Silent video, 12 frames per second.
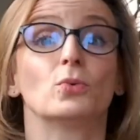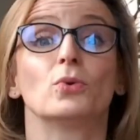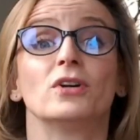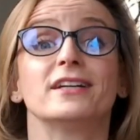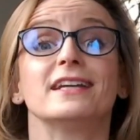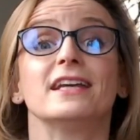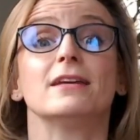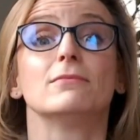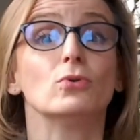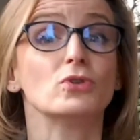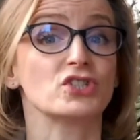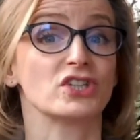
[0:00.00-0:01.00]
word
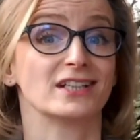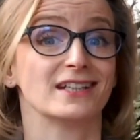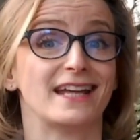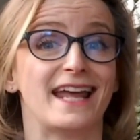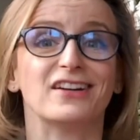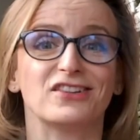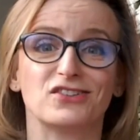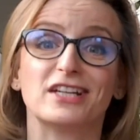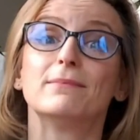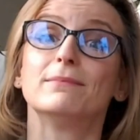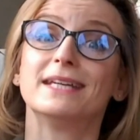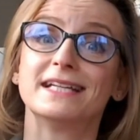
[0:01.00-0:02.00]
emotion actually
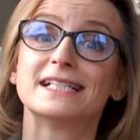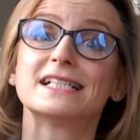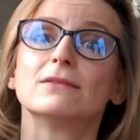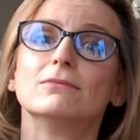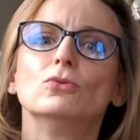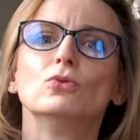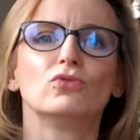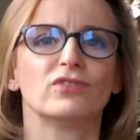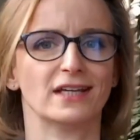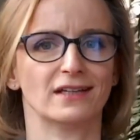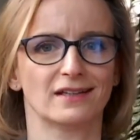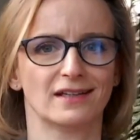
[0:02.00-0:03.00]
means
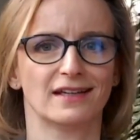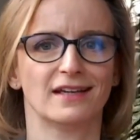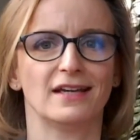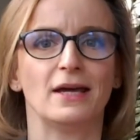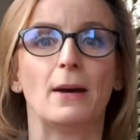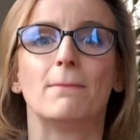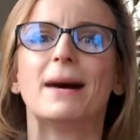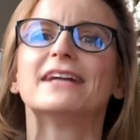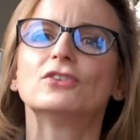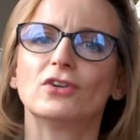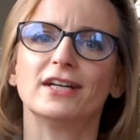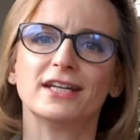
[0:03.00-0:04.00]
moving. By
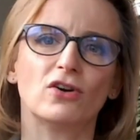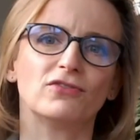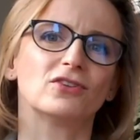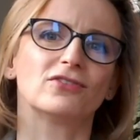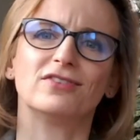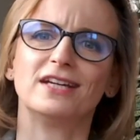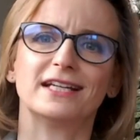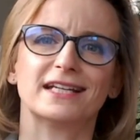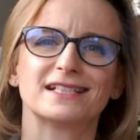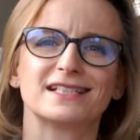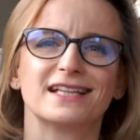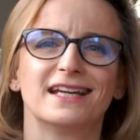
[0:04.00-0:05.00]
turning off your
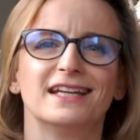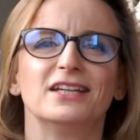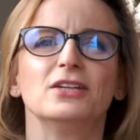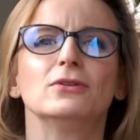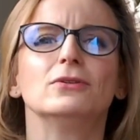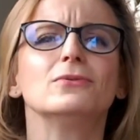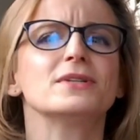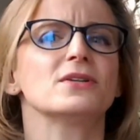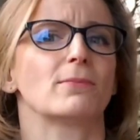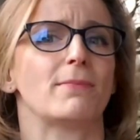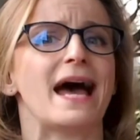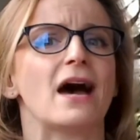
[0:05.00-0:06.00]
feelings, you lose
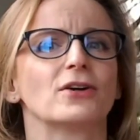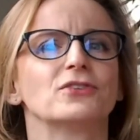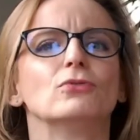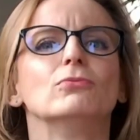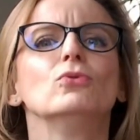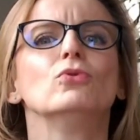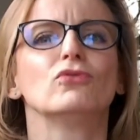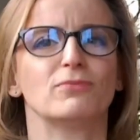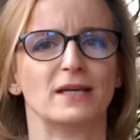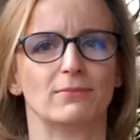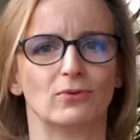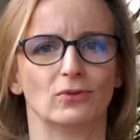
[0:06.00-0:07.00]
your power to move
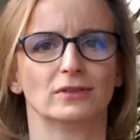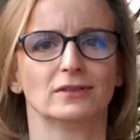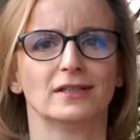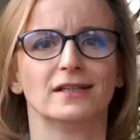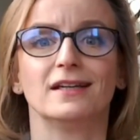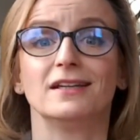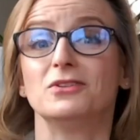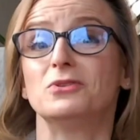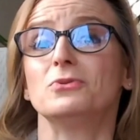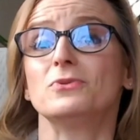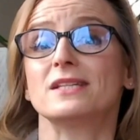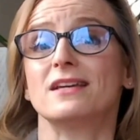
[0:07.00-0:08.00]
people. You
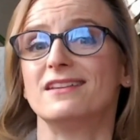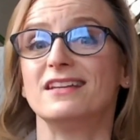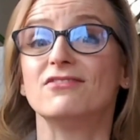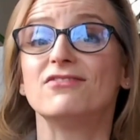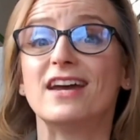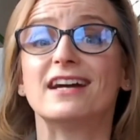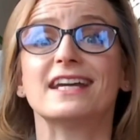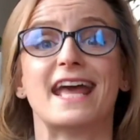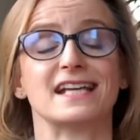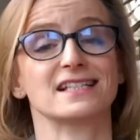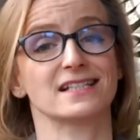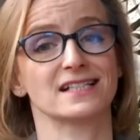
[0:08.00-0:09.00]
lose the very
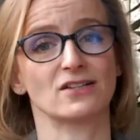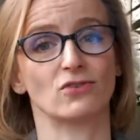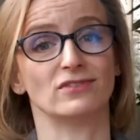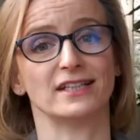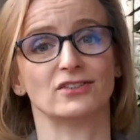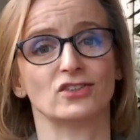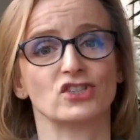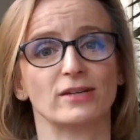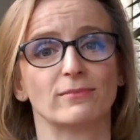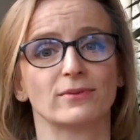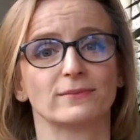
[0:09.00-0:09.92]
essence of leadership.